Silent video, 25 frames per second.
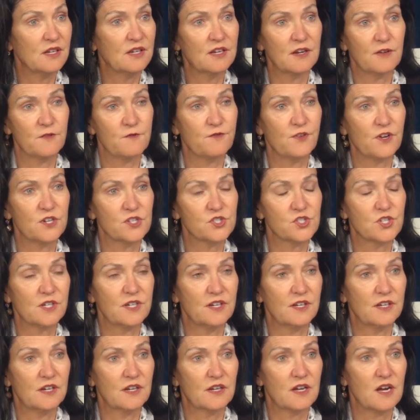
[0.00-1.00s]
in a
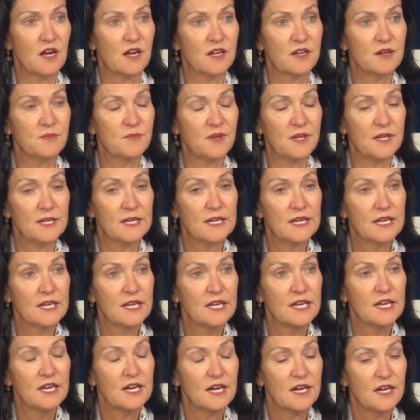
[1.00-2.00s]
functioning economy
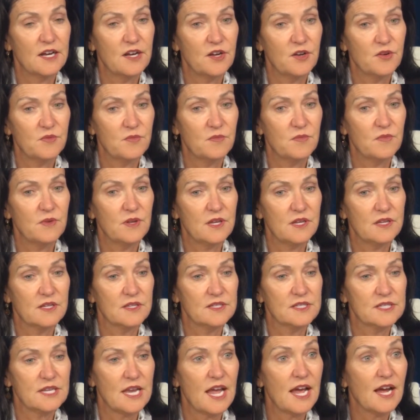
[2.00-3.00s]

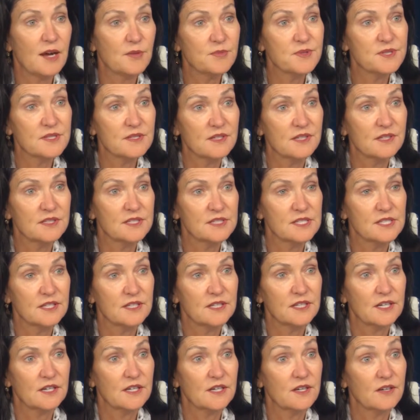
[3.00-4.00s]
is absent
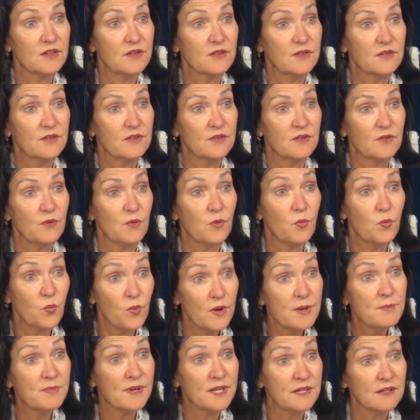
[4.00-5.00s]

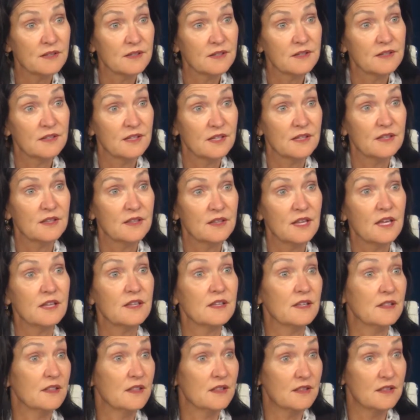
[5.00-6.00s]
women
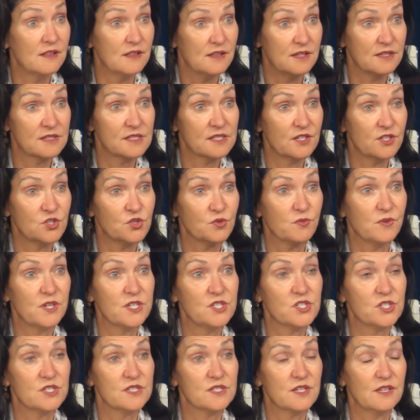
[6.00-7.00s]
in the
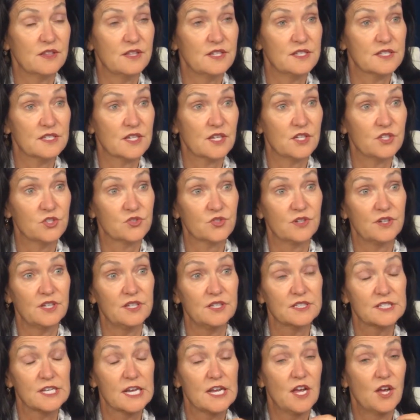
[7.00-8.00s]
situations in these
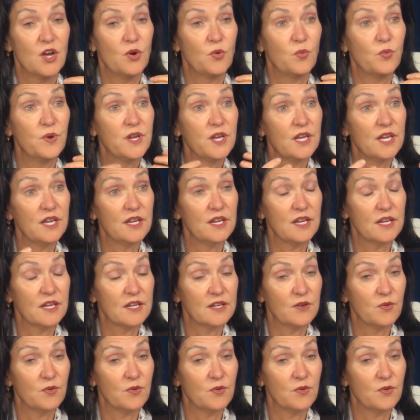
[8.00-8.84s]
countries. We